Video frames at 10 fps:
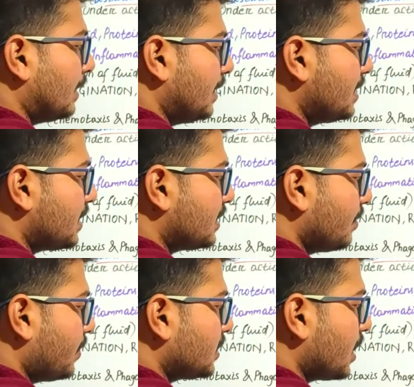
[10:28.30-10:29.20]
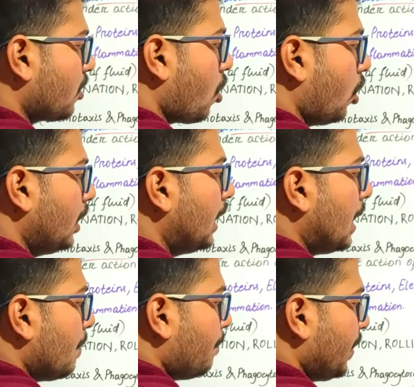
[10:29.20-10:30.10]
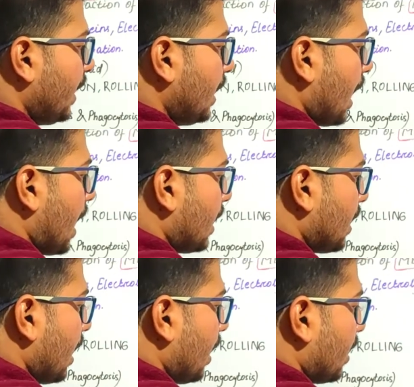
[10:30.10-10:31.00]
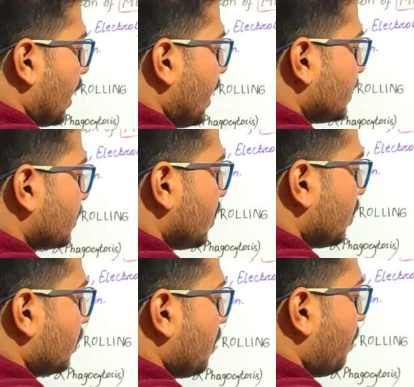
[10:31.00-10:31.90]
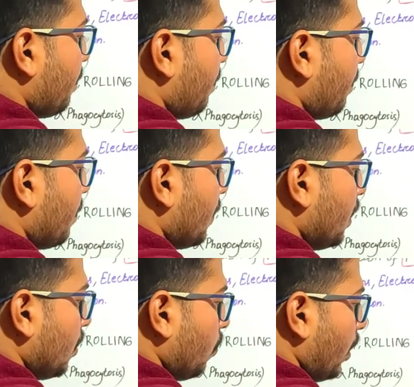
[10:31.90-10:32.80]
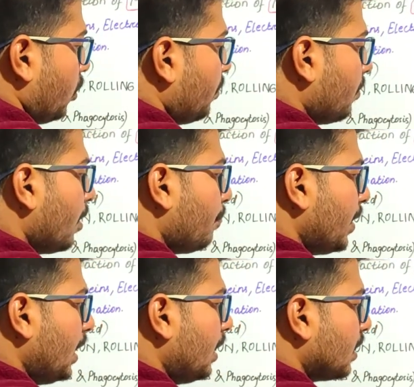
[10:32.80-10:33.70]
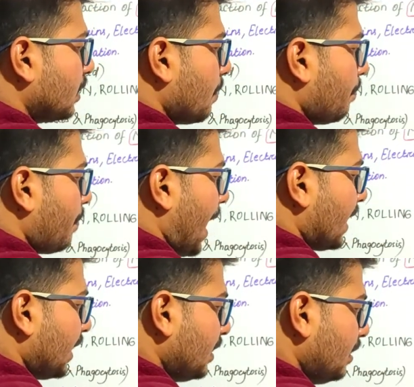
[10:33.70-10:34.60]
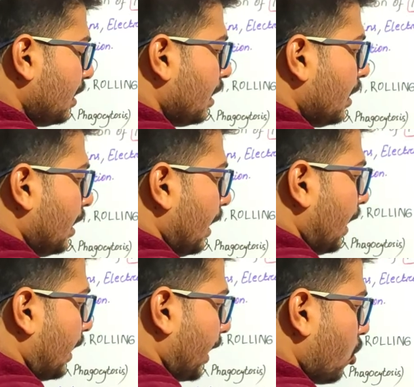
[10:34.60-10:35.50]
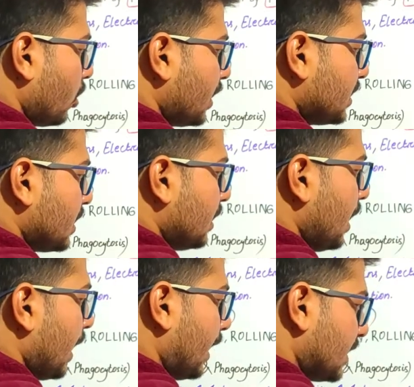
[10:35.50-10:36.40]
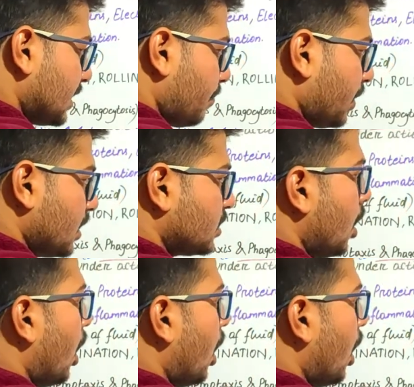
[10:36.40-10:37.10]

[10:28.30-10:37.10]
These receptors are called PRRS. The what do you mean by P? The pattern recognition receptors.